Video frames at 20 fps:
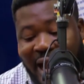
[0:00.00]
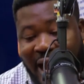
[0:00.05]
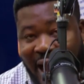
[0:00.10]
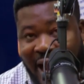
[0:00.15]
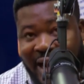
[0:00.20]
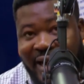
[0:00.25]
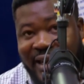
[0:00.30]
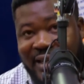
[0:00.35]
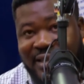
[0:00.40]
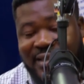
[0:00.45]

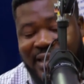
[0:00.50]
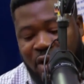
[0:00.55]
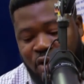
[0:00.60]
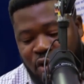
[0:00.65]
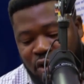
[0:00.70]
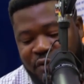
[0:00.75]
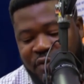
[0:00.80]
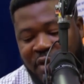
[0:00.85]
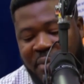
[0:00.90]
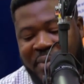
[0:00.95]
And this is a
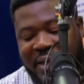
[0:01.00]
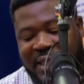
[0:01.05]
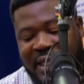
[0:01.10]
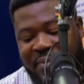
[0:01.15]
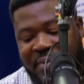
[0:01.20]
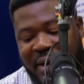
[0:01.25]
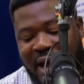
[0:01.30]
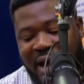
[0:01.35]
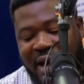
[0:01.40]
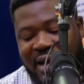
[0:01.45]
quote from
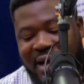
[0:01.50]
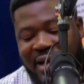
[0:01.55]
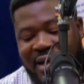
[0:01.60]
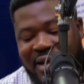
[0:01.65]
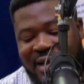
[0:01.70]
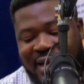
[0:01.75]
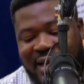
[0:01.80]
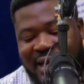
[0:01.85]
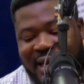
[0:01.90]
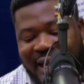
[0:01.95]
Patapaa.
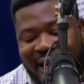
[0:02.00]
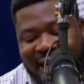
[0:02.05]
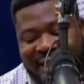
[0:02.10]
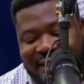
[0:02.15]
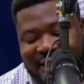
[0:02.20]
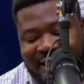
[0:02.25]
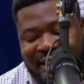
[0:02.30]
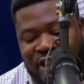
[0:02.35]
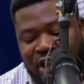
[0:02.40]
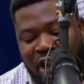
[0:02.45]

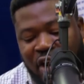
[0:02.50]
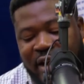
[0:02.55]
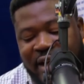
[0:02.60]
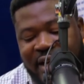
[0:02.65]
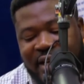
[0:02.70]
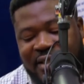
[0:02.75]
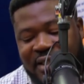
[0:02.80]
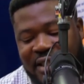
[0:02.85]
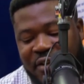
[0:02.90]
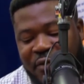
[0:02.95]
It is not
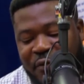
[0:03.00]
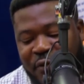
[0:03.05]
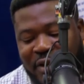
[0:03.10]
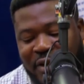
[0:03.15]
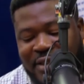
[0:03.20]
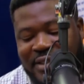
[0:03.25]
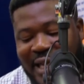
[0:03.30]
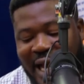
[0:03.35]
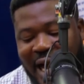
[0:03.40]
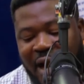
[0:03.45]
easy for
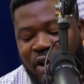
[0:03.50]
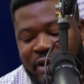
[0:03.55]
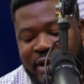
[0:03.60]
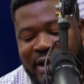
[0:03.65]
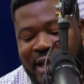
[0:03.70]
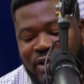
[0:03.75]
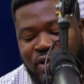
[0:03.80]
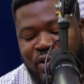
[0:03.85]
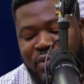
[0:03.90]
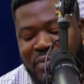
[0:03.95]

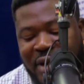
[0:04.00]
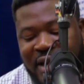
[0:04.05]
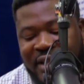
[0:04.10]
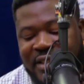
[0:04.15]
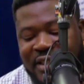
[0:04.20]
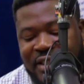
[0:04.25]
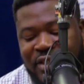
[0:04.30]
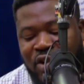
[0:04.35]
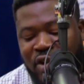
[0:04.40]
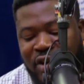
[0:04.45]
Sarkodie to
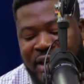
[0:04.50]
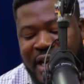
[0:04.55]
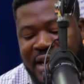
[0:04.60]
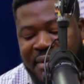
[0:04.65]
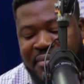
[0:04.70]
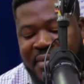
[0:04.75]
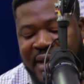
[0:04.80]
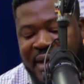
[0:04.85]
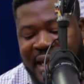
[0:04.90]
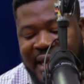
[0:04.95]
mention your
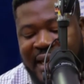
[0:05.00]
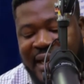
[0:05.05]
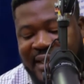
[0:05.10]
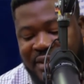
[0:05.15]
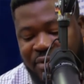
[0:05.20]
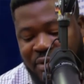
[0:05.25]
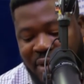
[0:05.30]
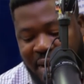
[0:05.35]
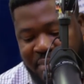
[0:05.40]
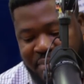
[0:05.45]
name in
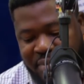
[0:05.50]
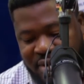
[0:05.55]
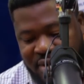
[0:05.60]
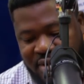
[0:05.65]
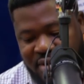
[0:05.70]
his rap.